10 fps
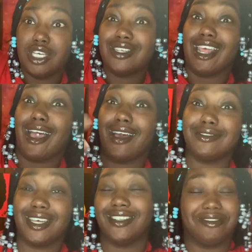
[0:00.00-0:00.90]
Now,
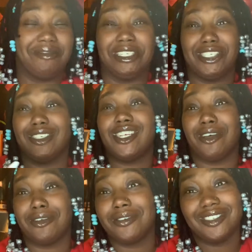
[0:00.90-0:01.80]
it's your
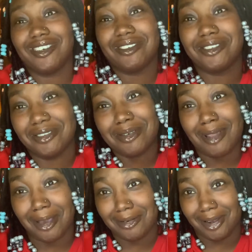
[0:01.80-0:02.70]
channel. You could
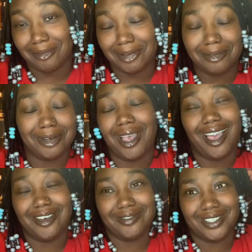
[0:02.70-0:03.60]
block whoever you want.
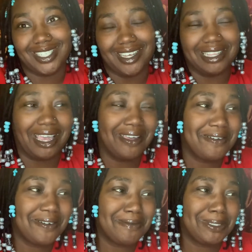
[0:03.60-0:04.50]
I understand that. You
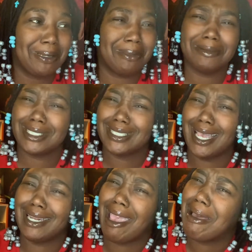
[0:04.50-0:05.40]
know what I'm saying? But I'm just
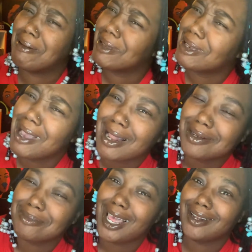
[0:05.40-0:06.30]
saying, damn, you got to
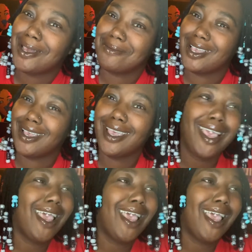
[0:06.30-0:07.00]
block Nappy Yankee.